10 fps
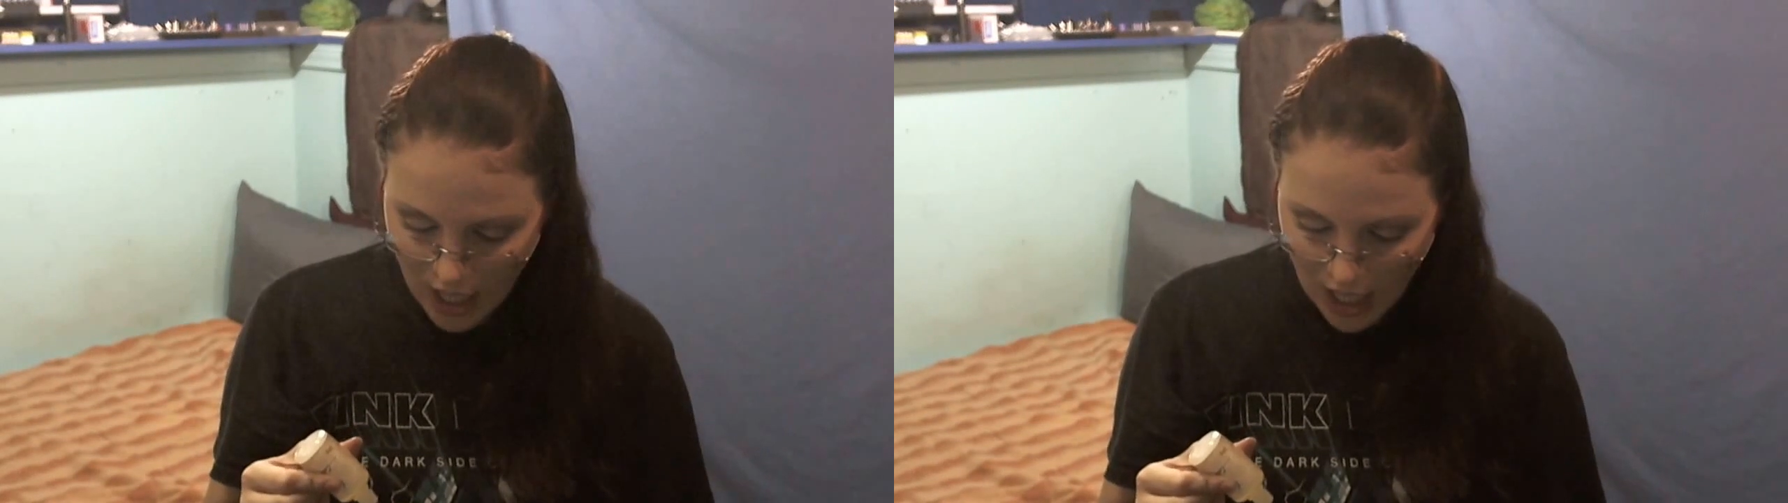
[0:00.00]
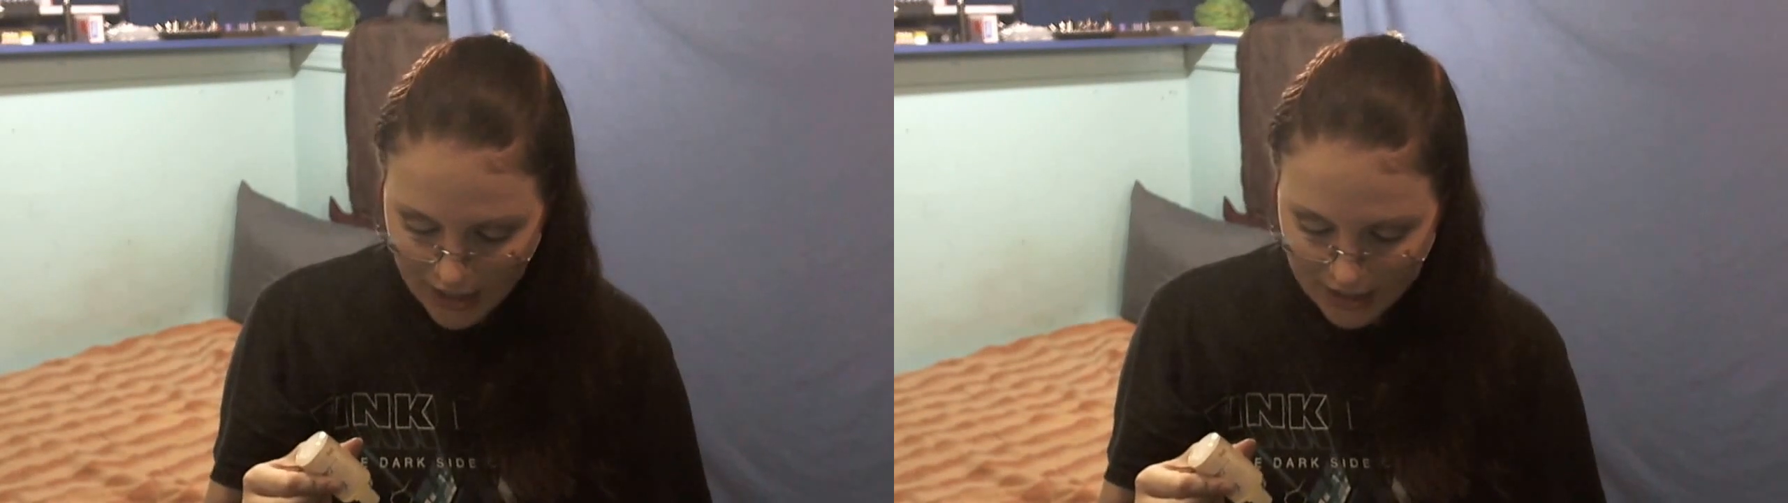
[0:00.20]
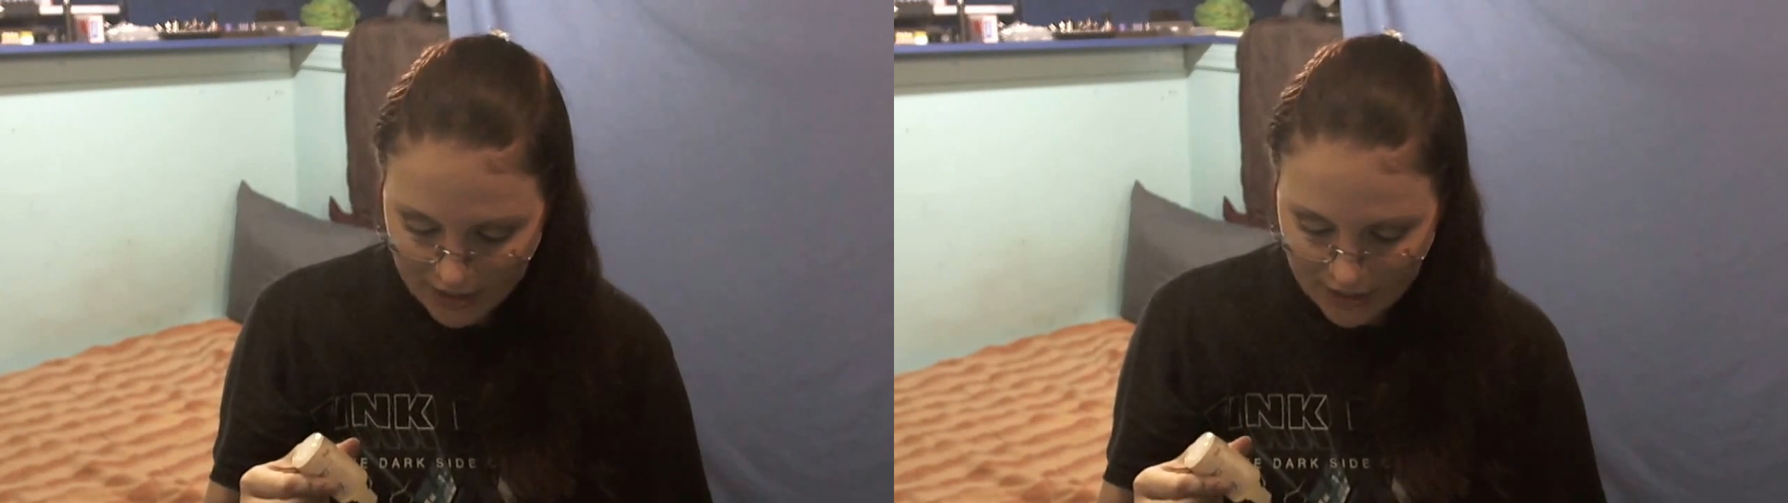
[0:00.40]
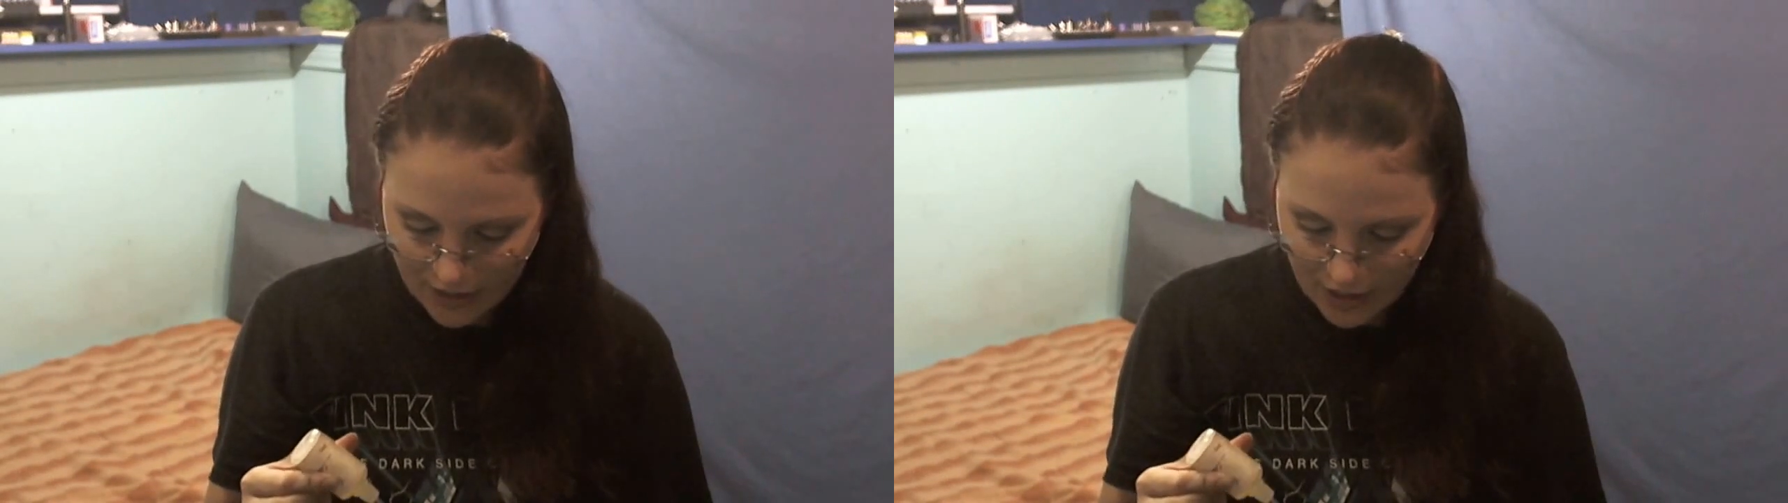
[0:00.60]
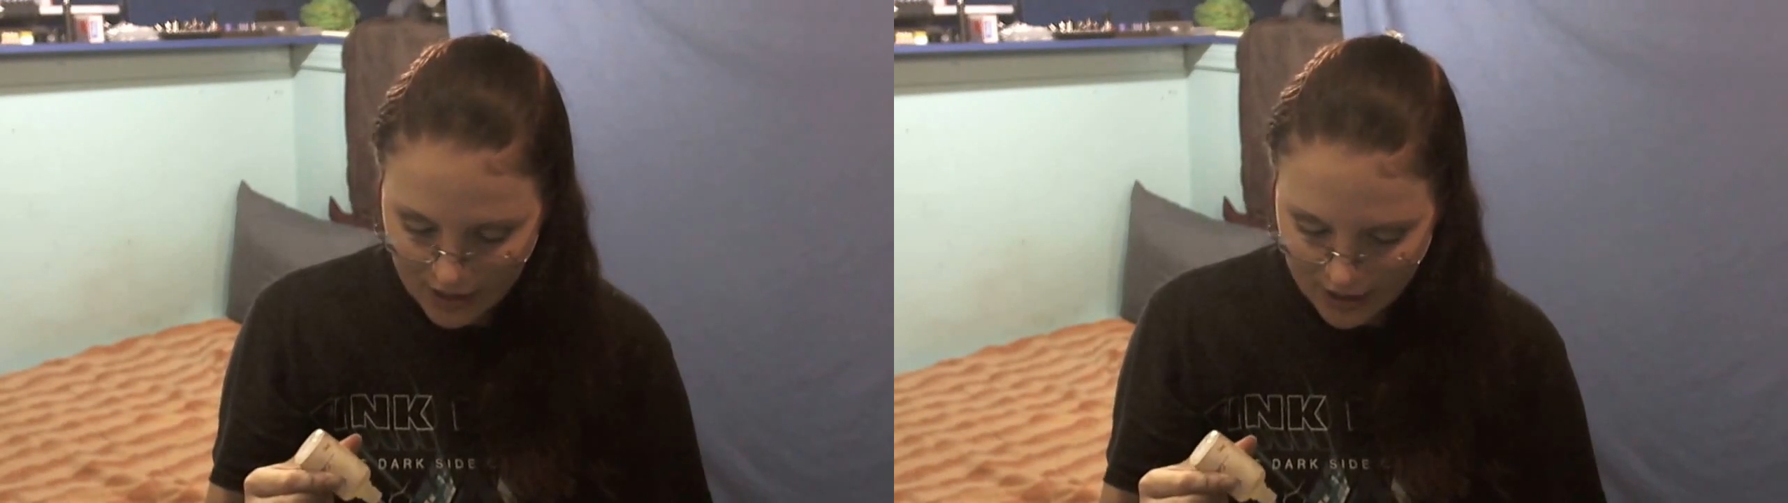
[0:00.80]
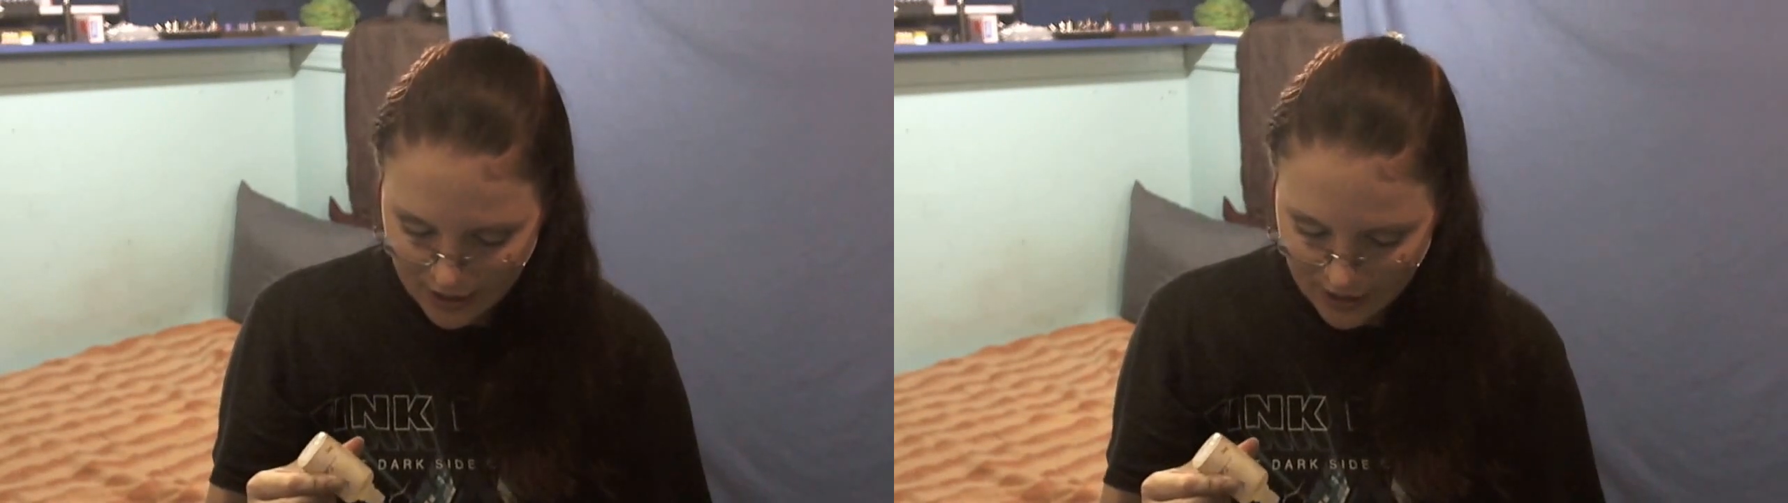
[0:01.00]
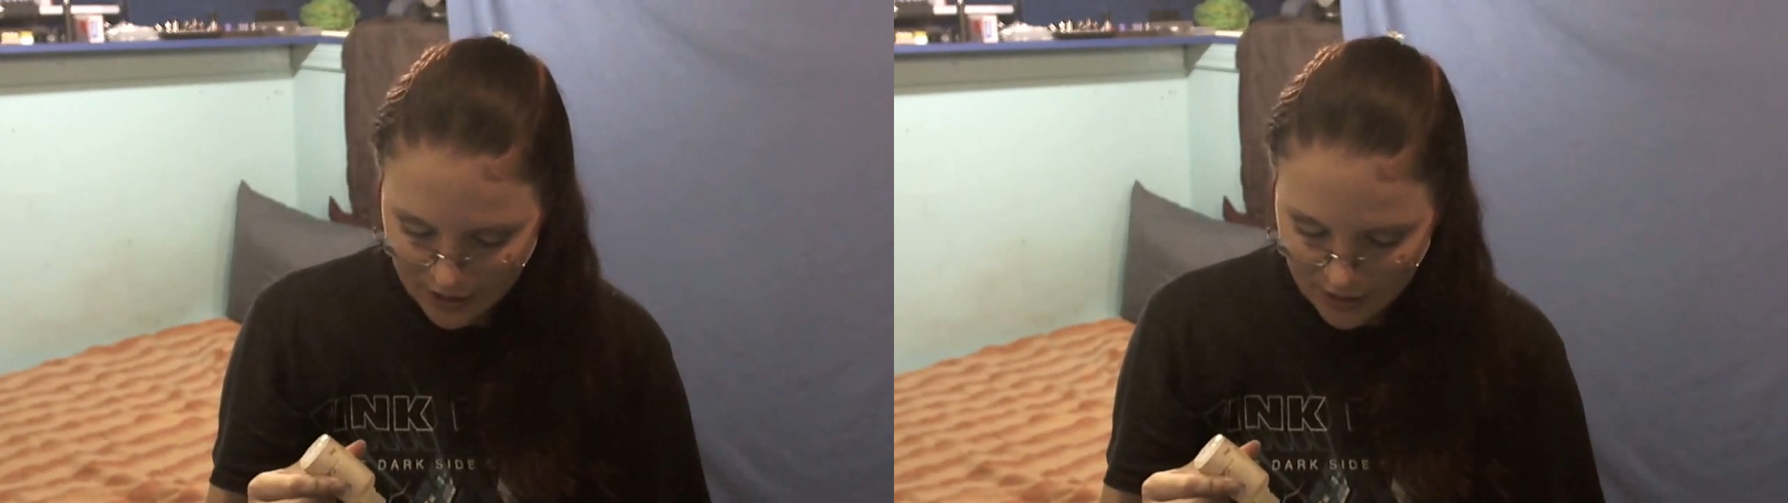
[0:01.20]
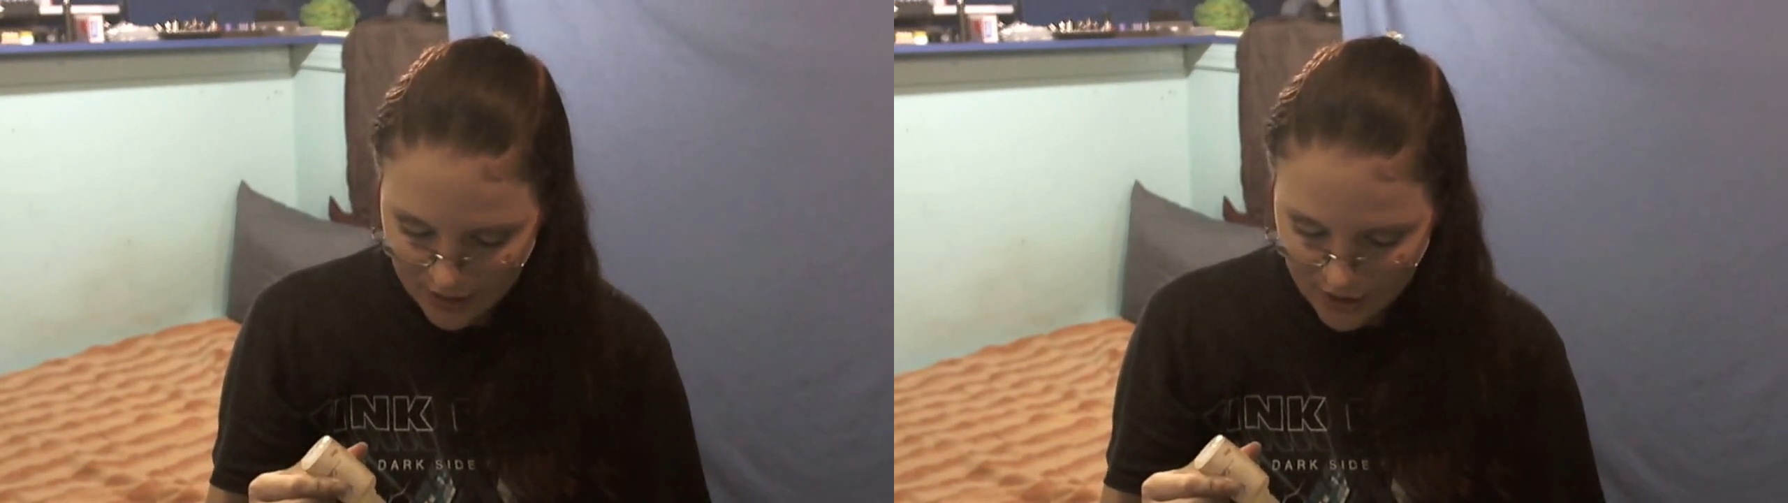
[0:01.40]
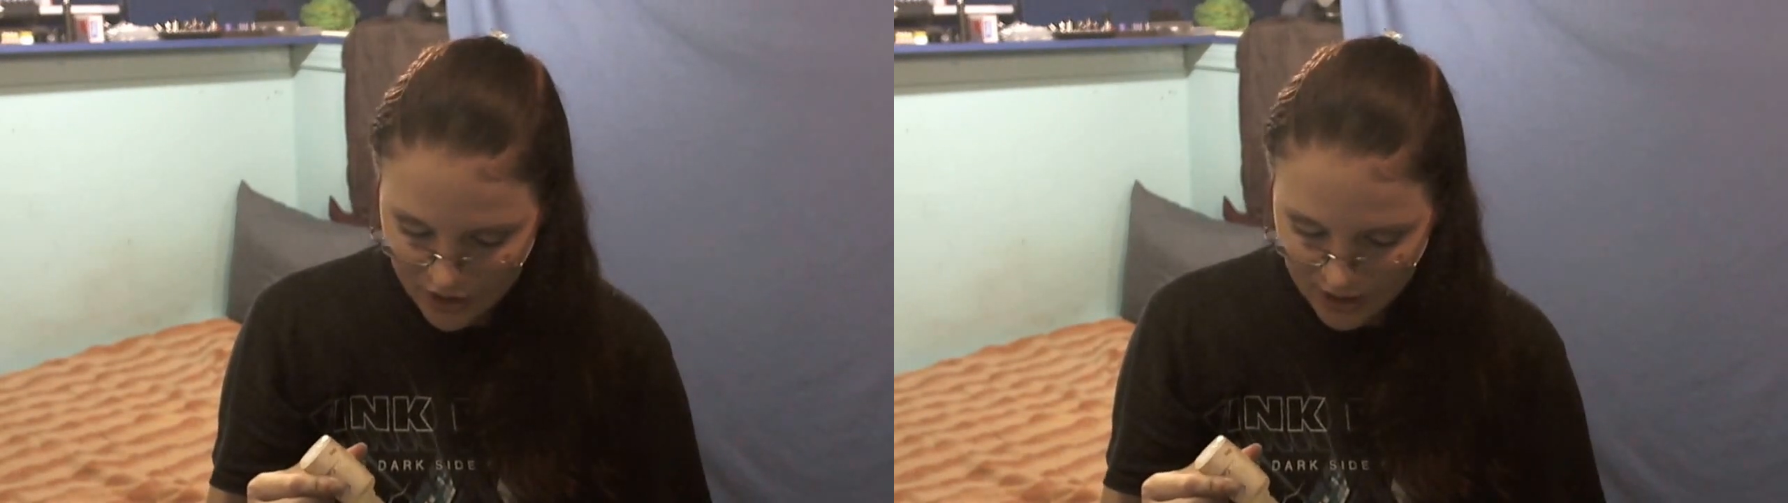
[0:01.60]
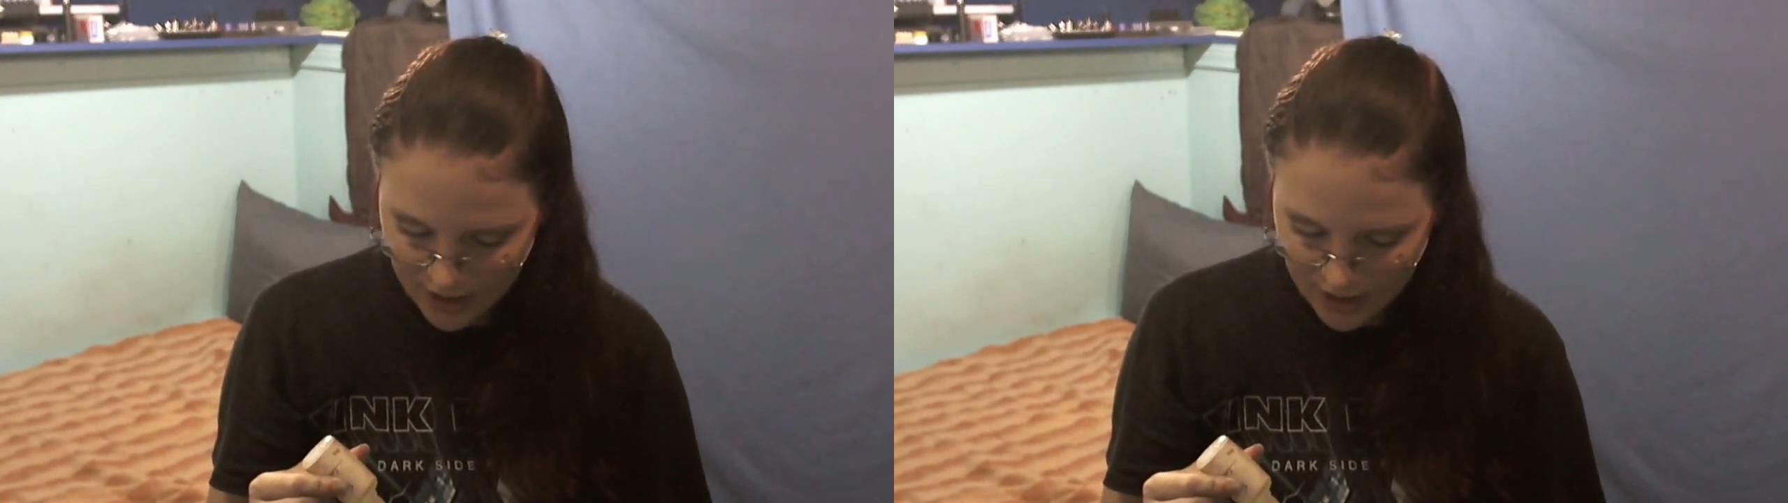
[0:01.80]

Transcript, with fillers: I did not actually